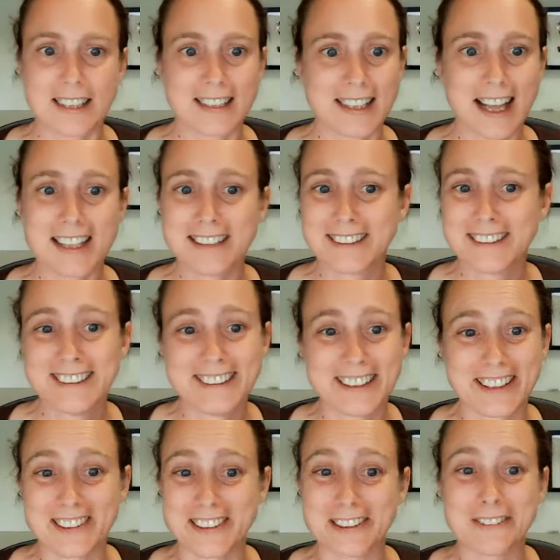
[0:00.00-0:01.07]
Like,
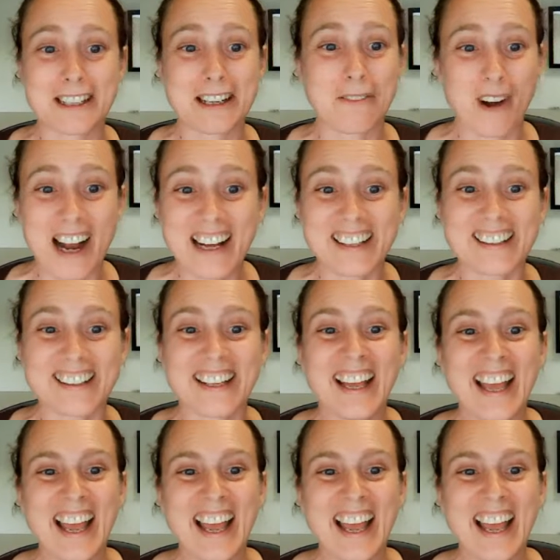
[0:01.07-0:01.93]
you're doing well.